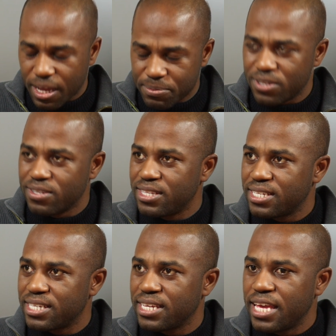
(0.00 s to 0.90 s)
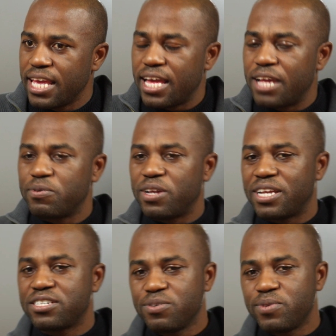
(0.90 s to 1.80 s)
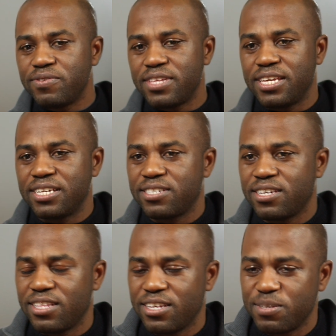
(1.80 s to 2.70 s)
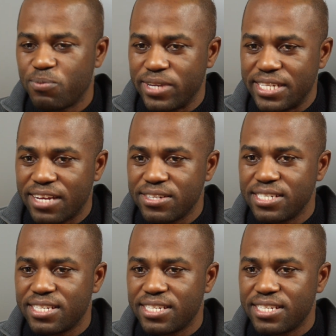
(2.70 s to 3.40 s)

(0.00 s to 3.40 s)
Absolutely. And actually one of the things that I'd like to point out is